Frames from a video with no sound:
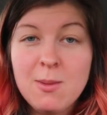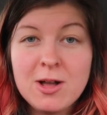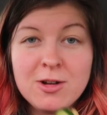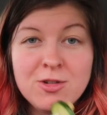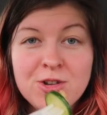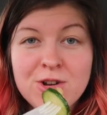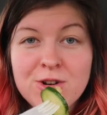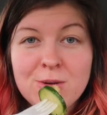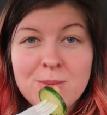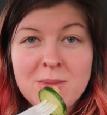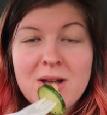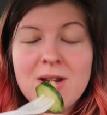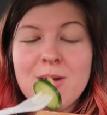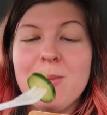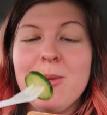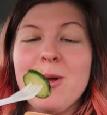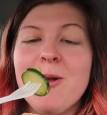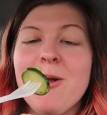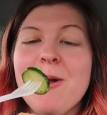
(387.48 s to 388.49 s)
I'm actually not mad
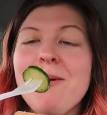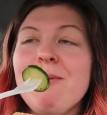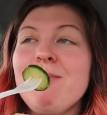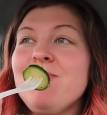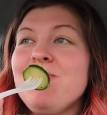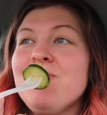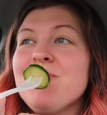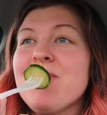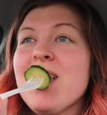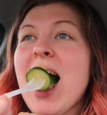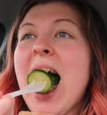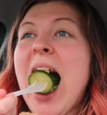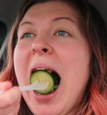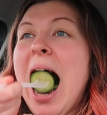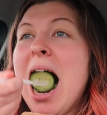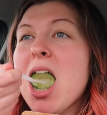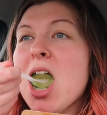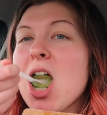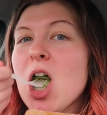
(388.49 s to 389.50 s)
about it.
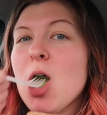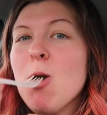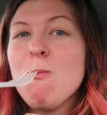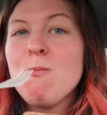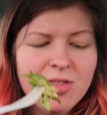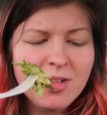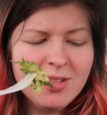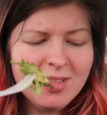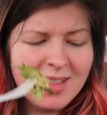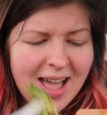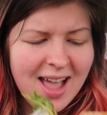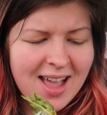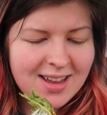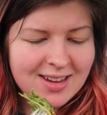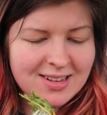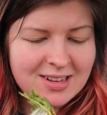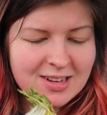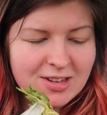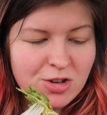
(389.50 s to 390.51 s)
The
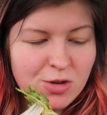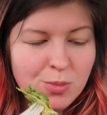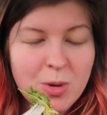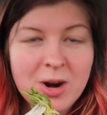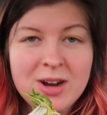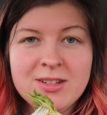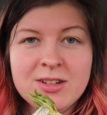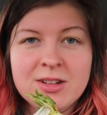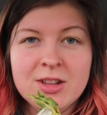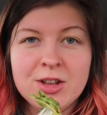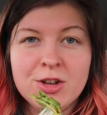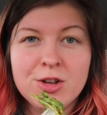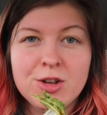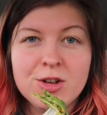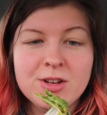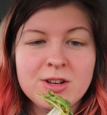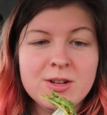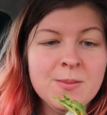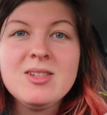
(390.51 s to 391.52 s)
lettuce is surprisingly
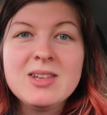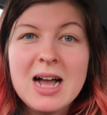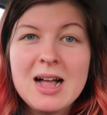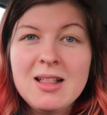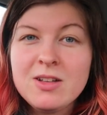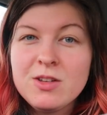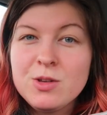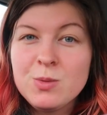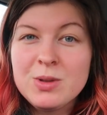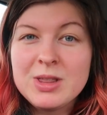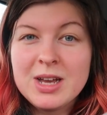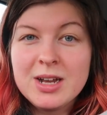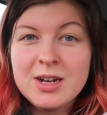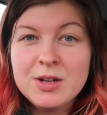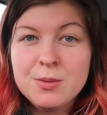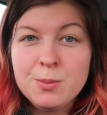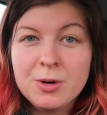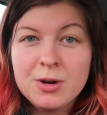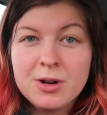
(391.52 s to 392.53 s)
good. Salads with
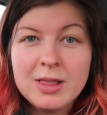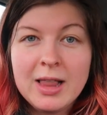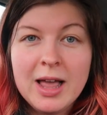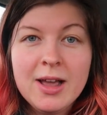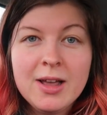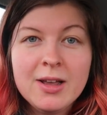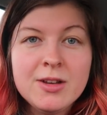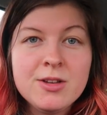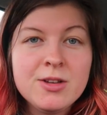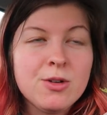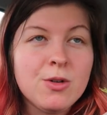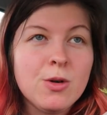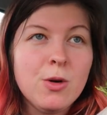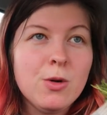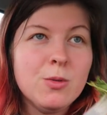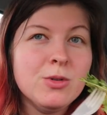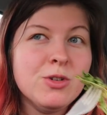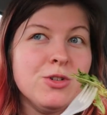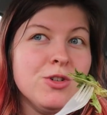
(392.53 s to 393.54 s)
iceberg lettuce are
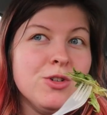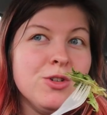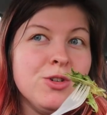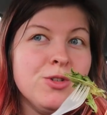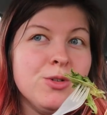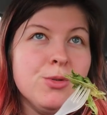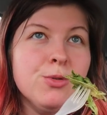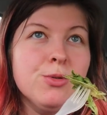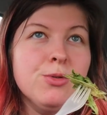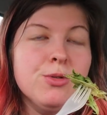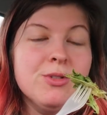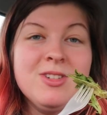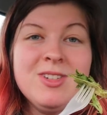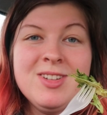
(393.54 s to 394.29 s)
always just so